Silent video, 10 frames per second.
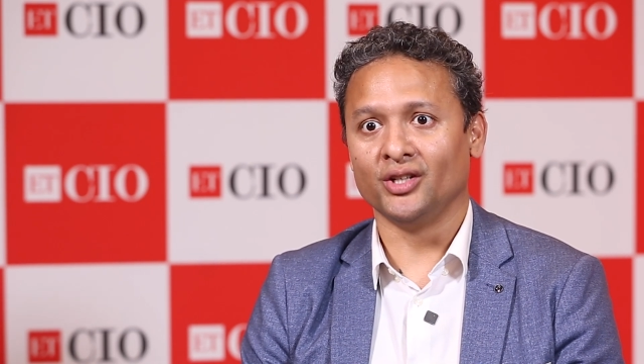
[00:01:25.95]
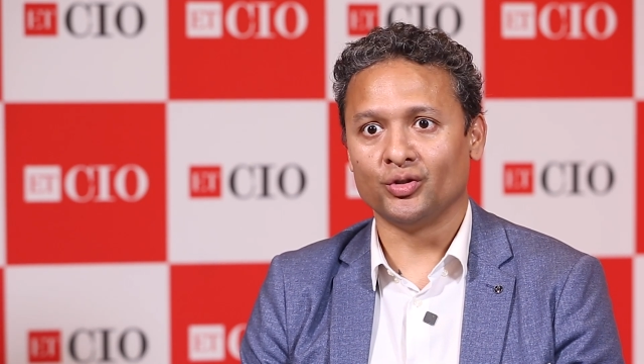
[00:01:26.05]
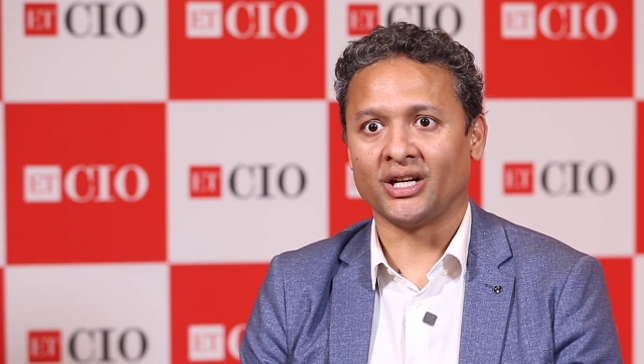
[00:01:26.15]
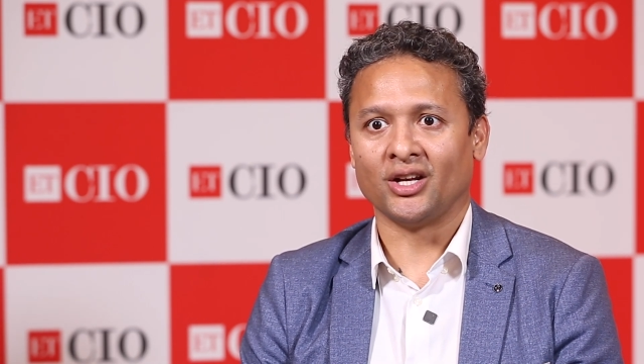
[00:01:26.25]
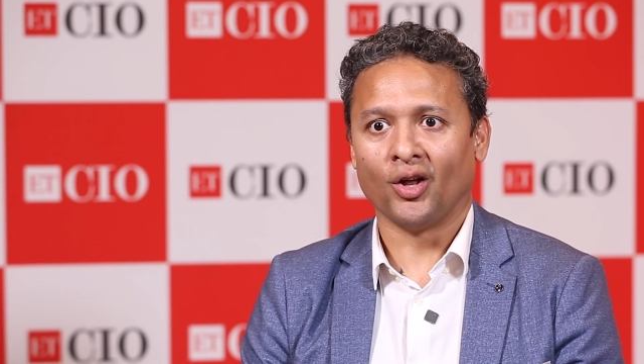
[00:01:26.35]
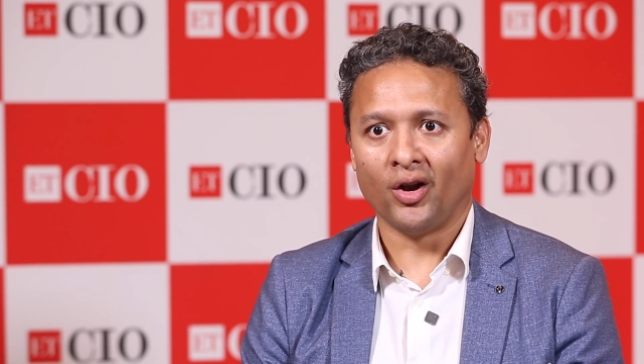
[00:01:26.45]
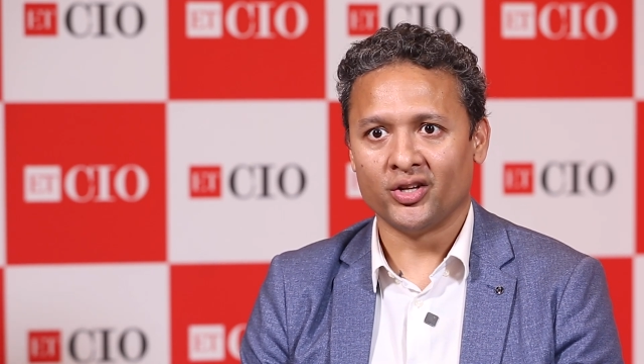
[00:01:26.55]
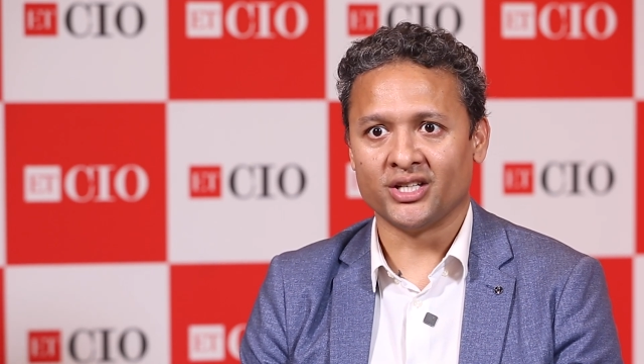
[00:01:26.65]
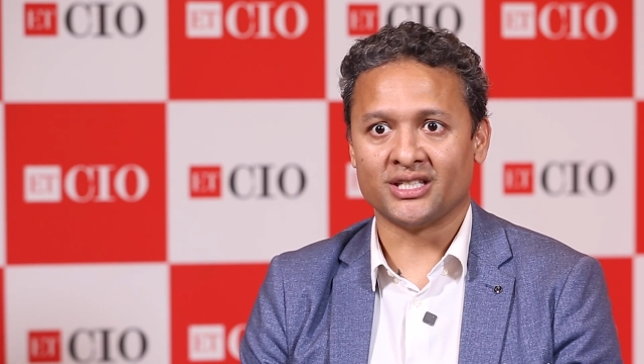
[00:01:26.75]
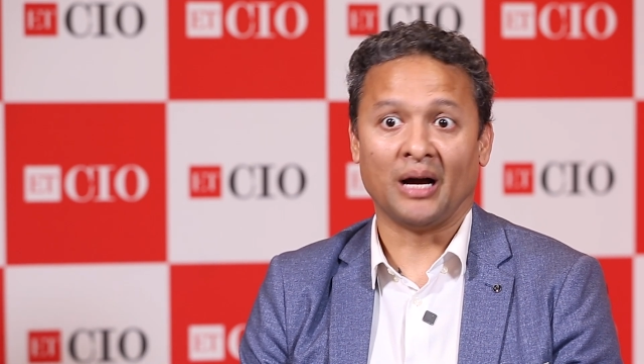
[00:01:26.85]
new
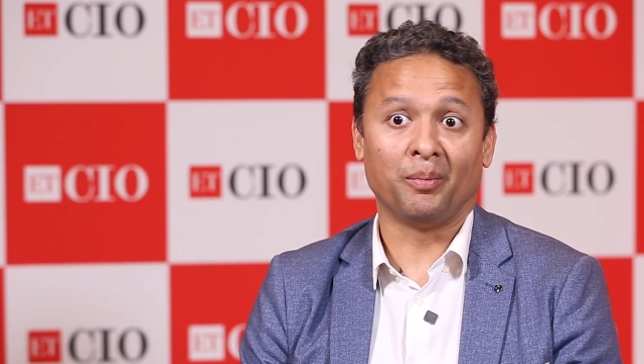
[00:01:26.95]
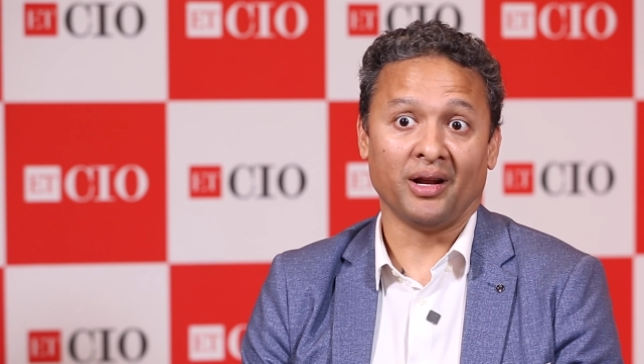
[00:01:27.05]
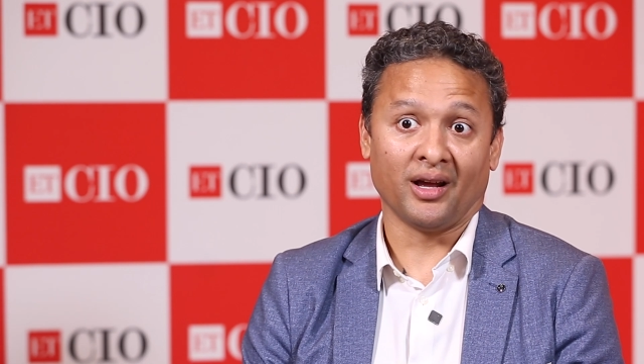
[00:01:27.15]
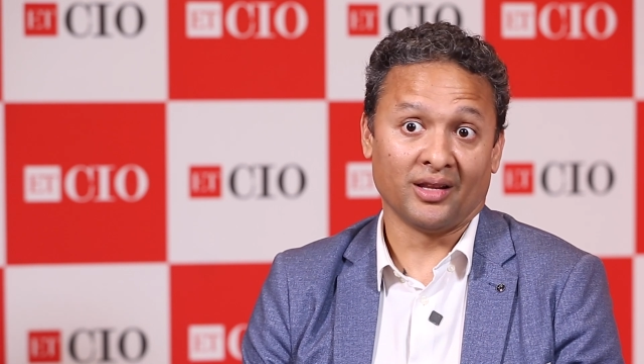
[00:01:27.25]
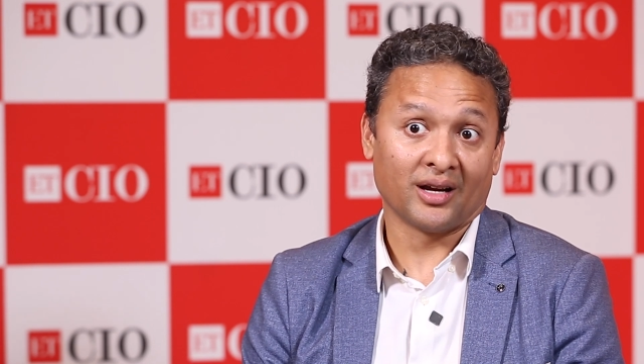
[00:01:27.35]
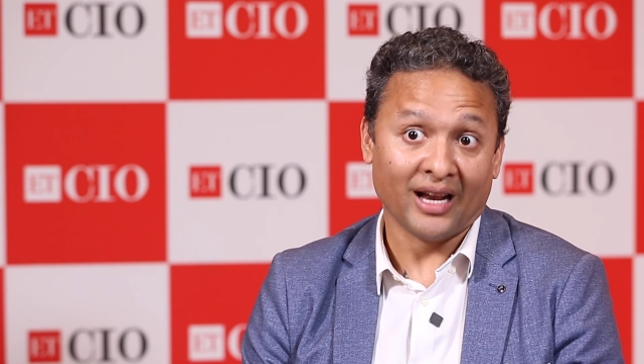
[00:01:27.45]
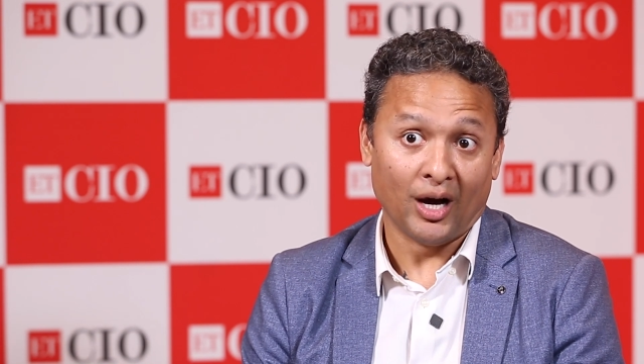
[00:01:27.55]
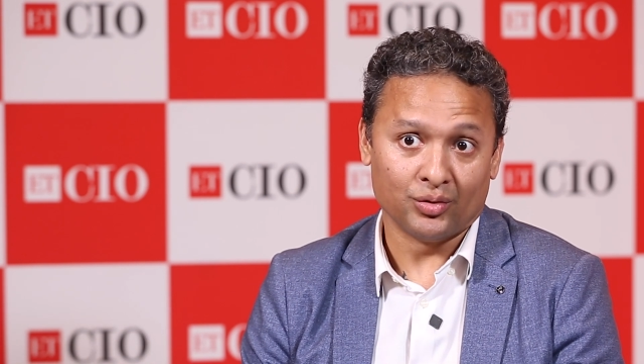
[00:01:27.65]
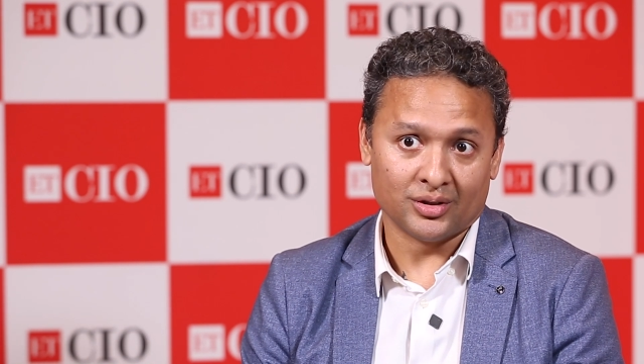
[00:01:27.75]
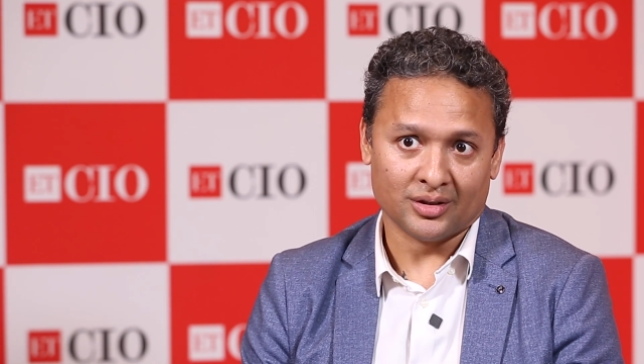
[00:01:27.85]
technology is happening in the
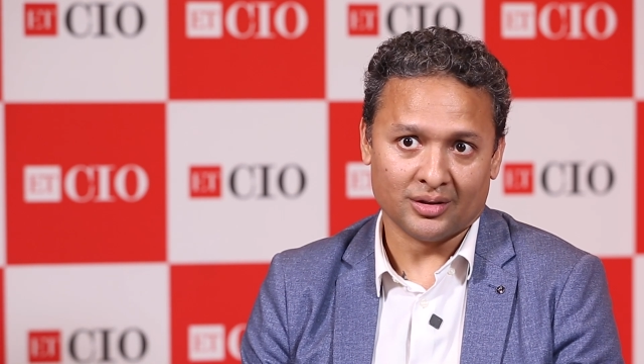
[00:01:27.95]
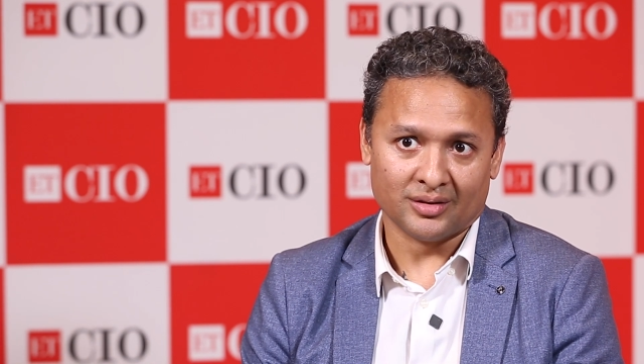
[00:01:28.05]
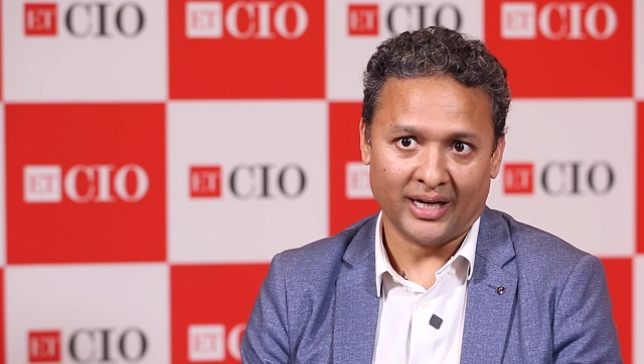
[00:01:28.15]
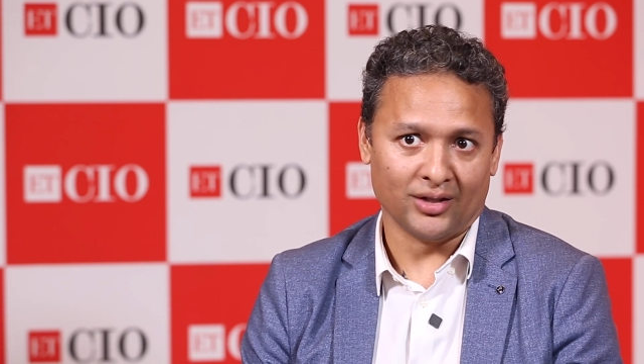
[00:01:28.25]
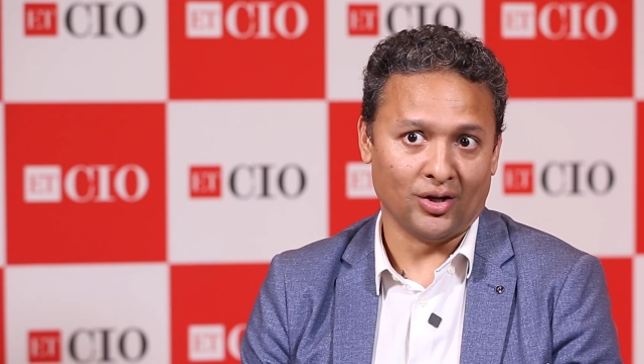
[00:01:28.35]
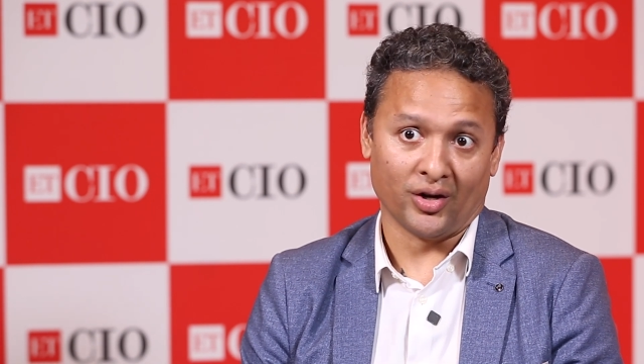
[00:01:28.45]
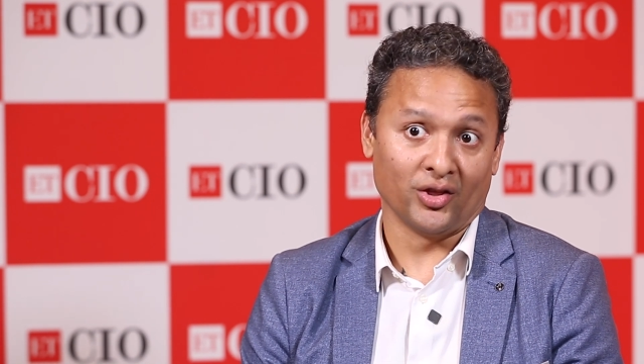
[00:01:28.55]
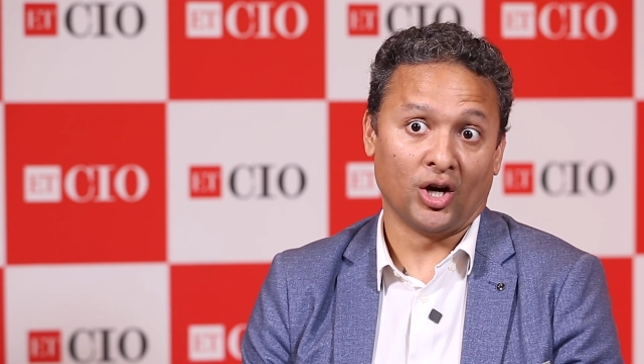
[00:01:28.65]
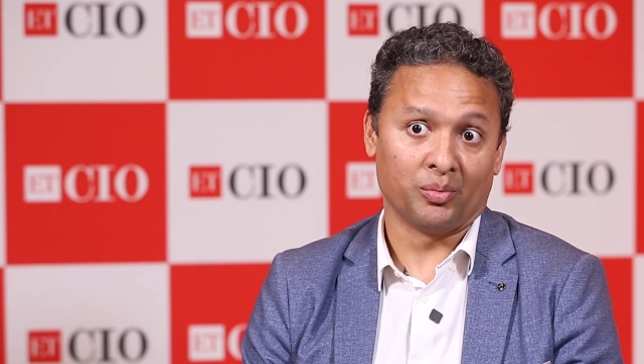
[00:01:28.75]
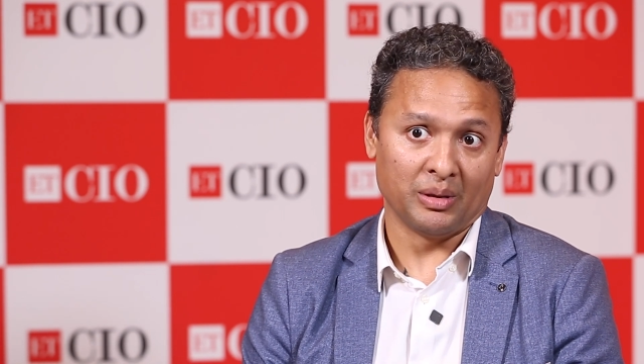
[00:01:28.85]
cloud, right? Not
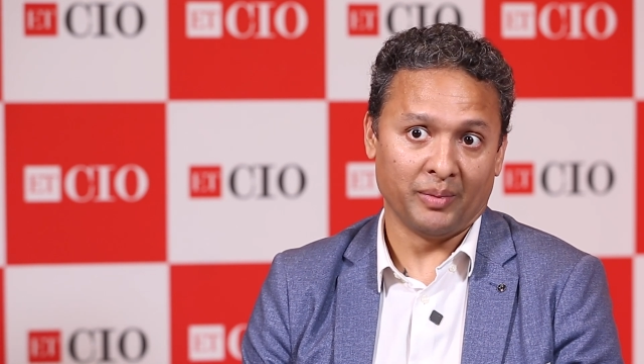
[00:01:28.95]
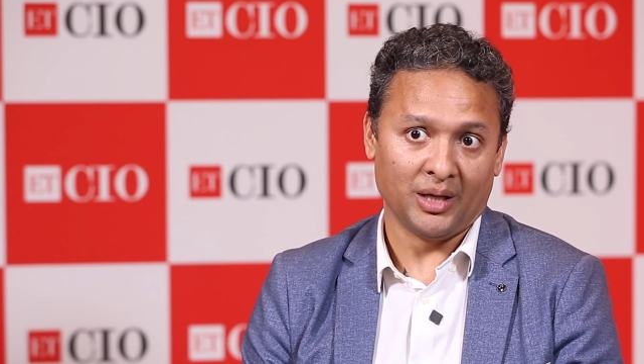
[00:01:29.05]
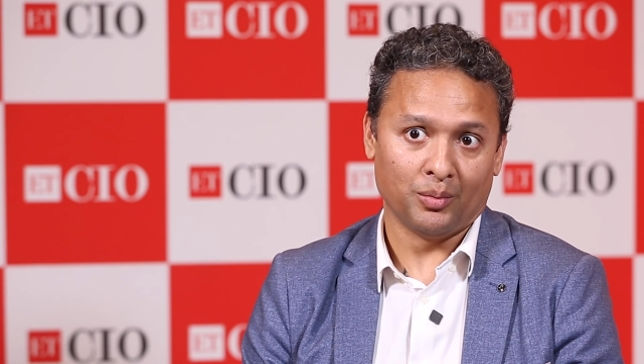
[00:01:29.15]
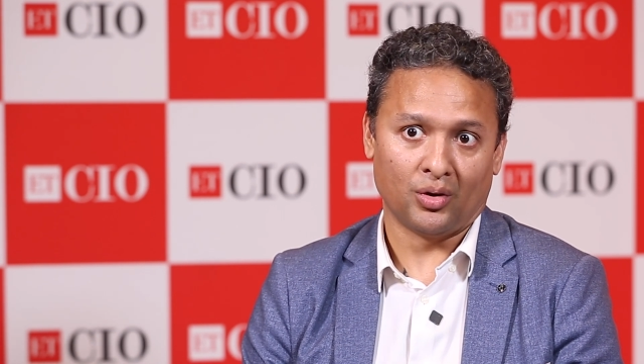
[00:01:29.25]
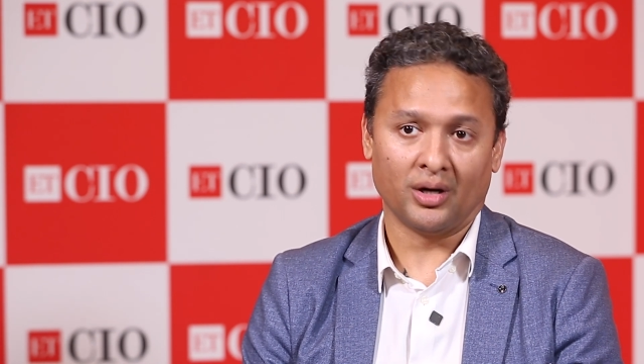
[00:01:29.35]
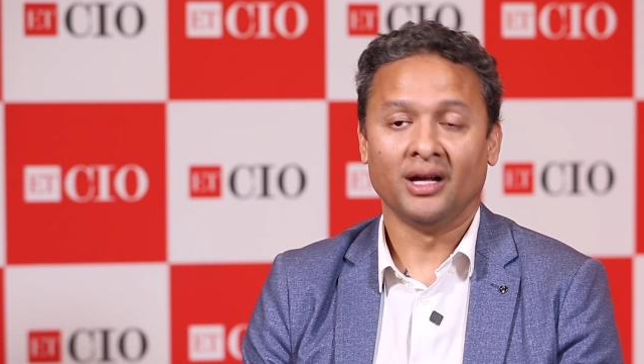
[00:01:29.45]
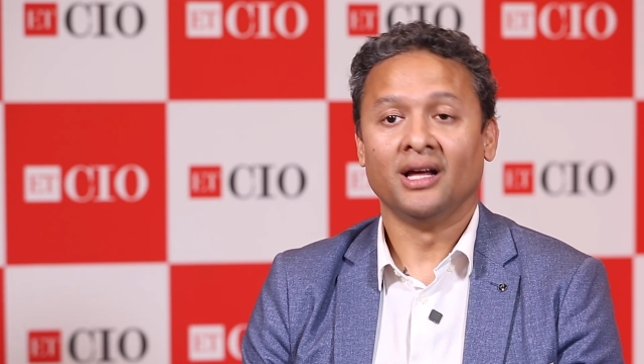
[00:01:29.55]
on the on-prem anymore.